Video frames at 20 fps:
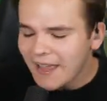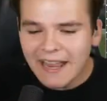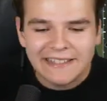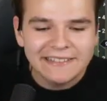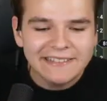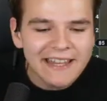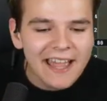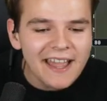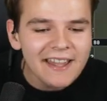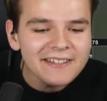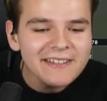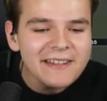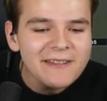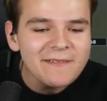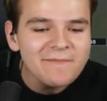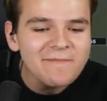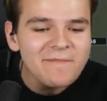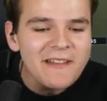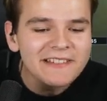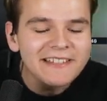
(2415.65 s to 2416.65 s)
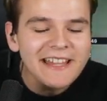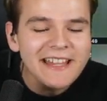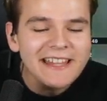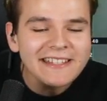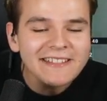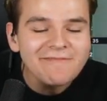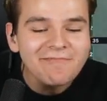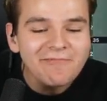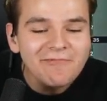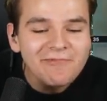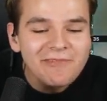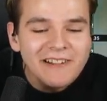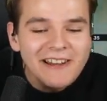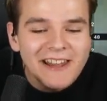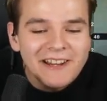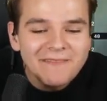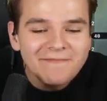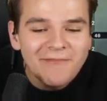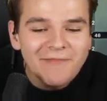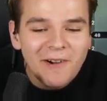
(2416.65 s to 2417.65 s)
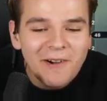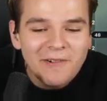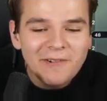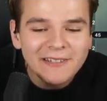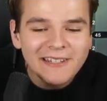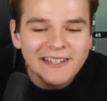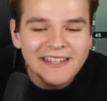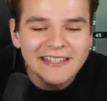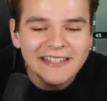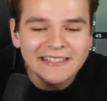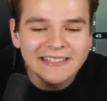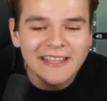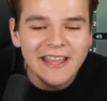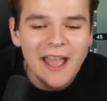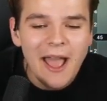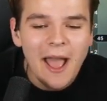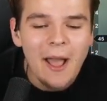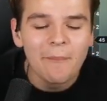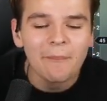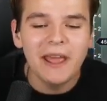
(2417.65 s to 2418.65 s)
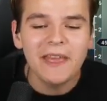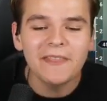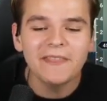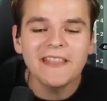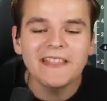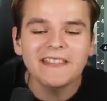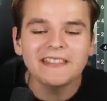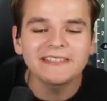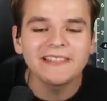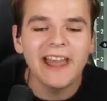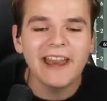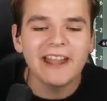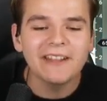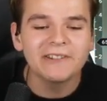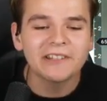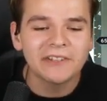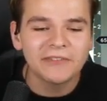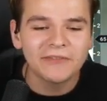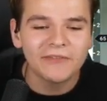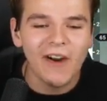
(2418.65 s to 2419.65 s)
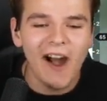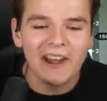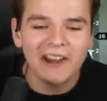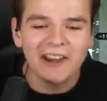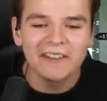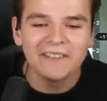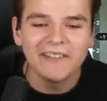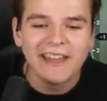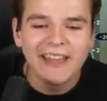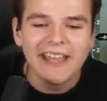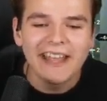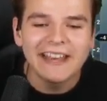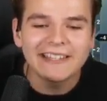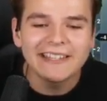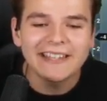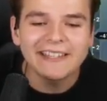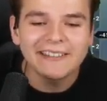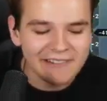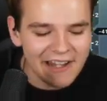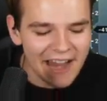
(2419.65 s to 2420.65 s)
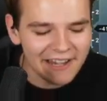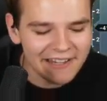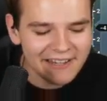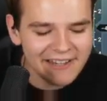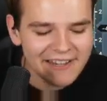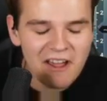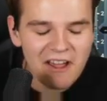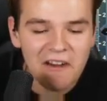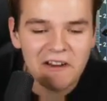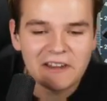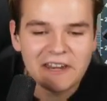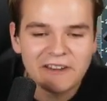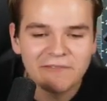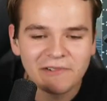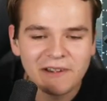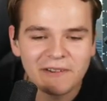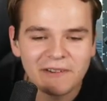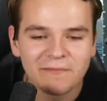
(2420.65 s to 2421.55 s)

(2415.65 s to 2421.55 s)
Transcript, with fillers: It doesn't. It doesn't read emojis. But I think this lighting was fine enough. It doesn't, I didn't know it didn't